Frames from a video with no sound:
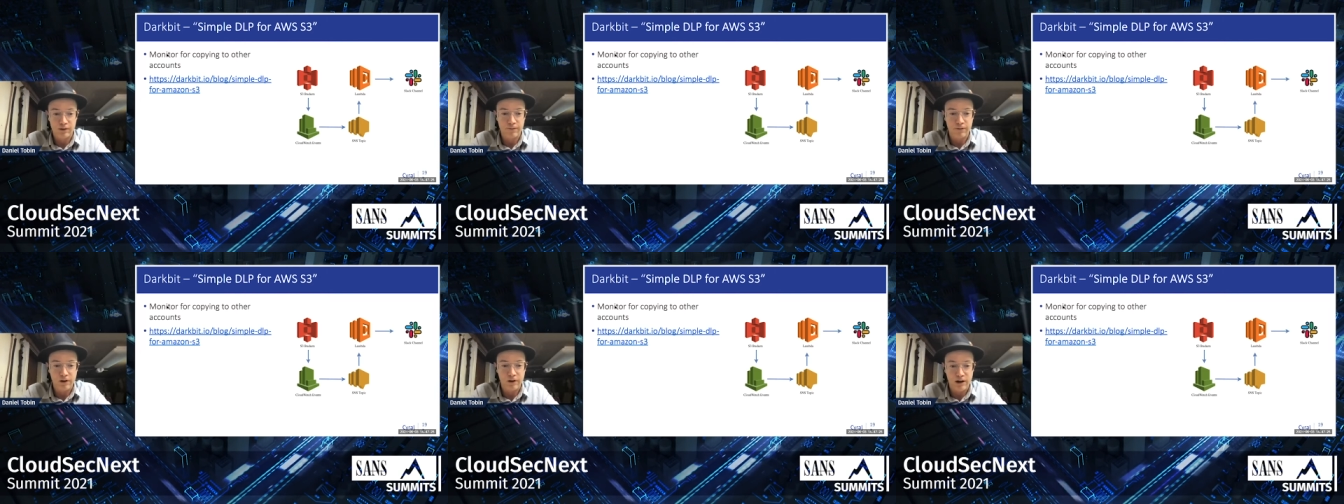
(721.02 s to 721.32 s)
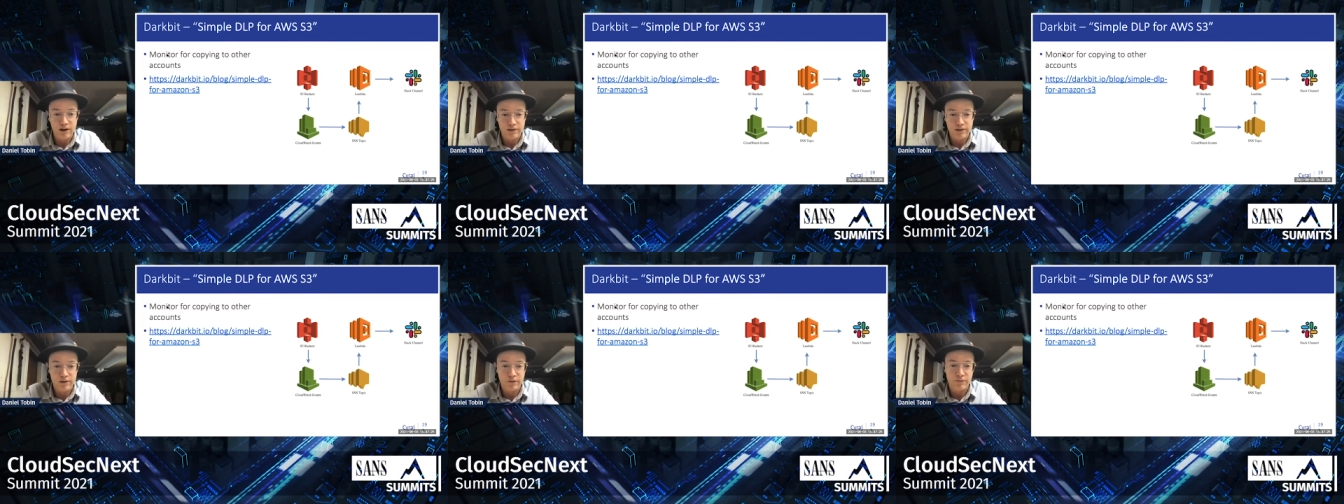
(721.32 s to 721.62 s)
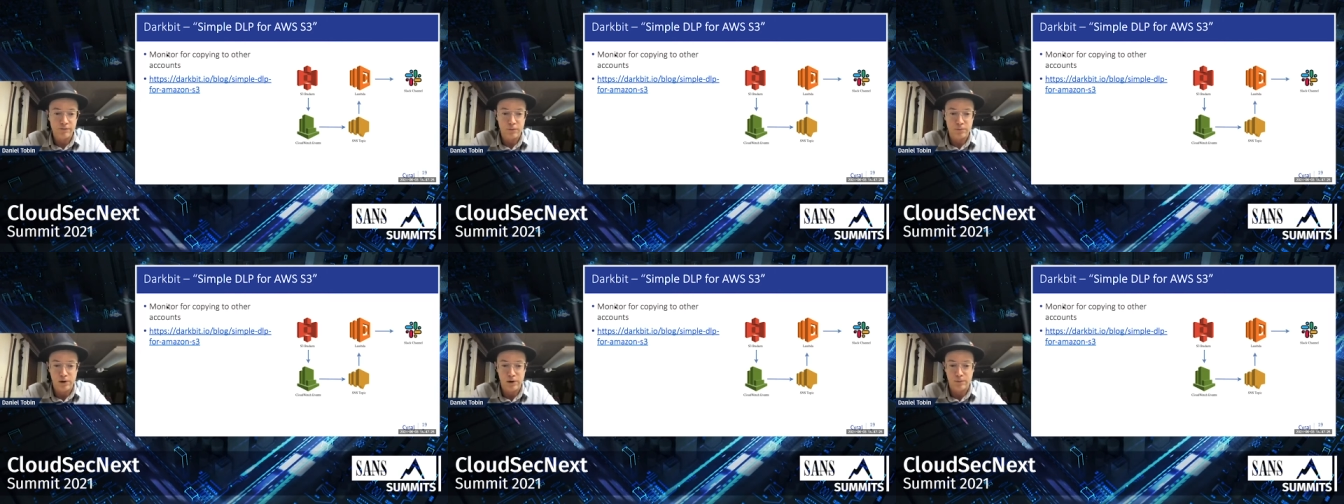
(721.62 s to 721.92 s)
advisor
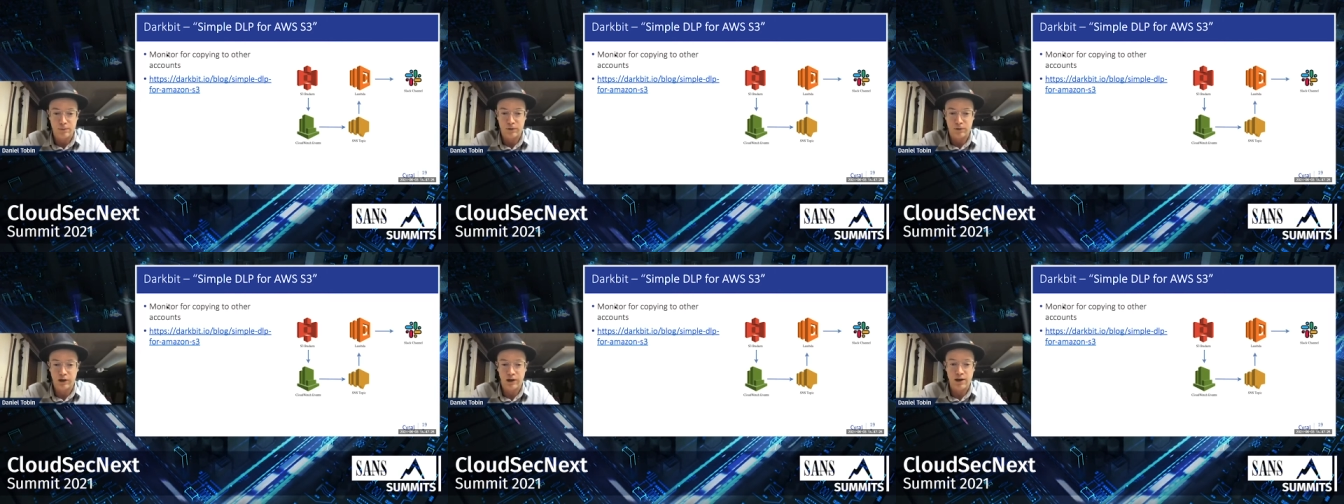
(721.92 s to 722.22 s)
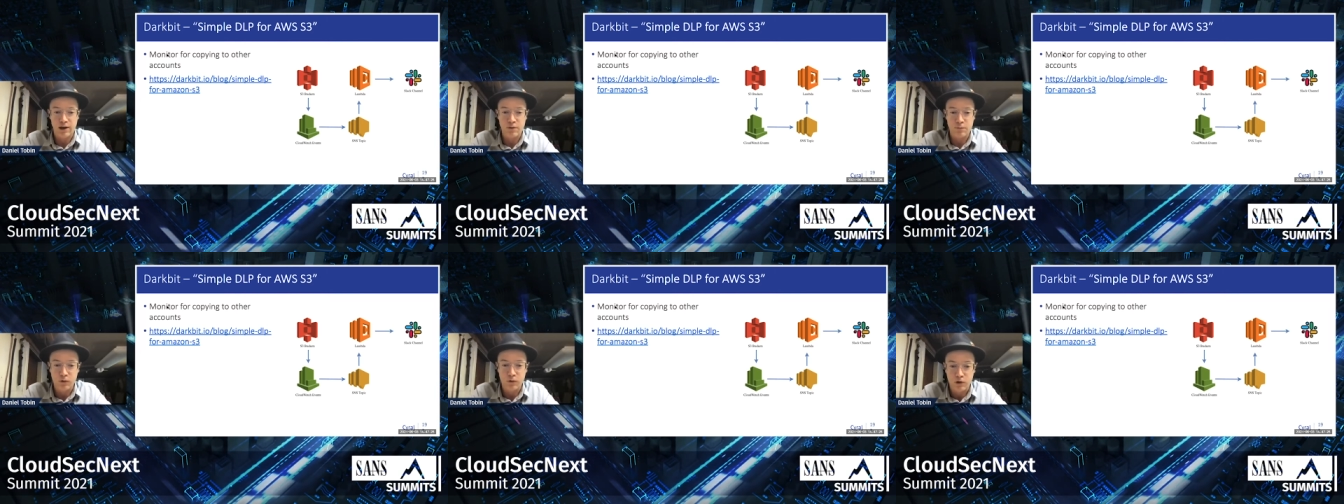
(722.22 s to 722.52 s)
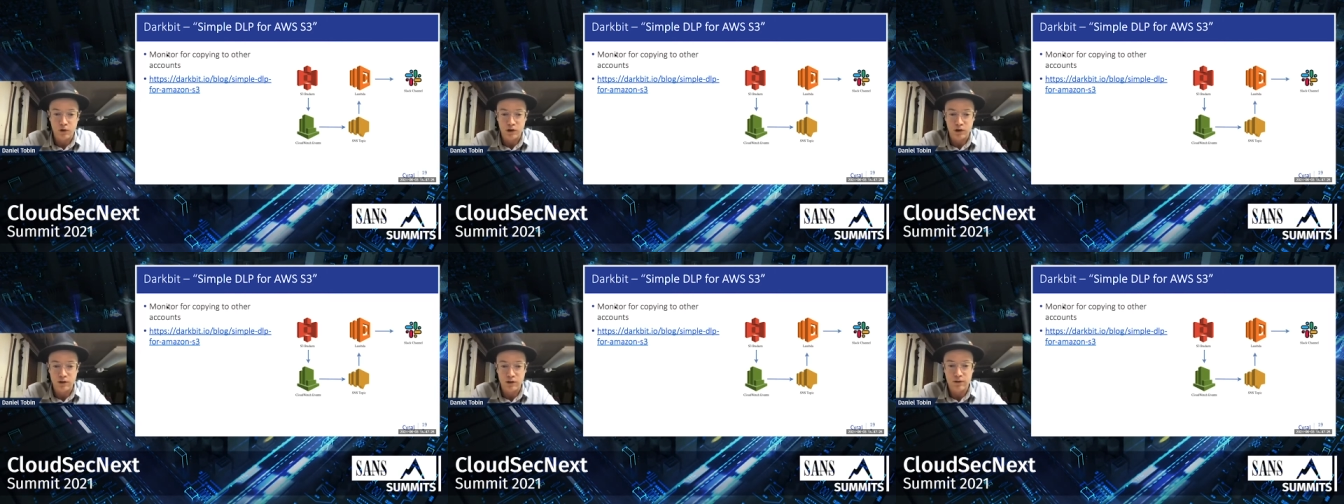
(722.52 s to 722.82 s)
for public
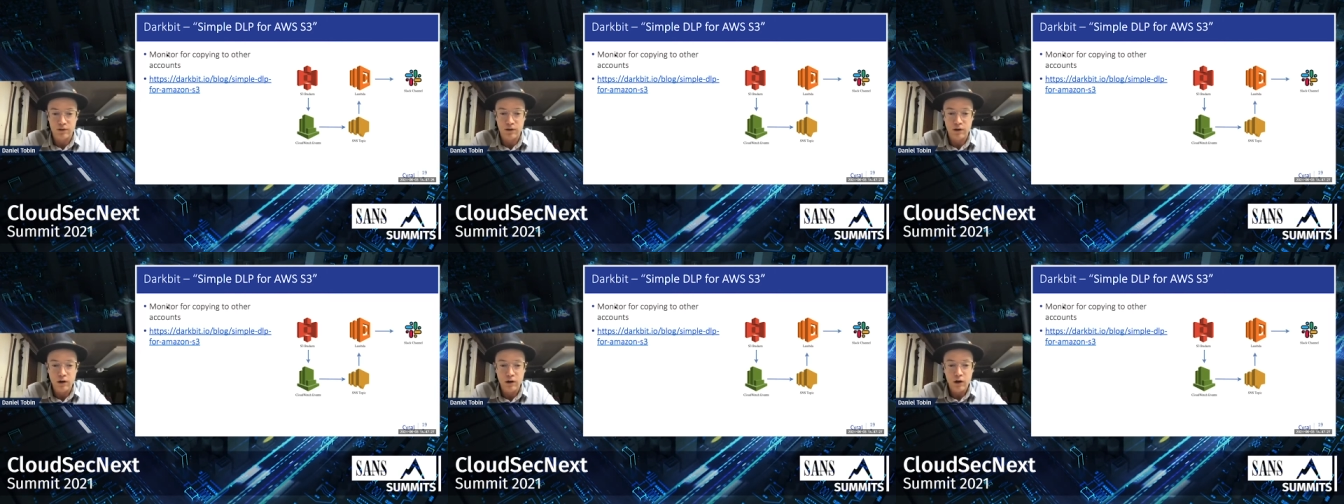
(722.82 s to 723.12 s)
endpoints.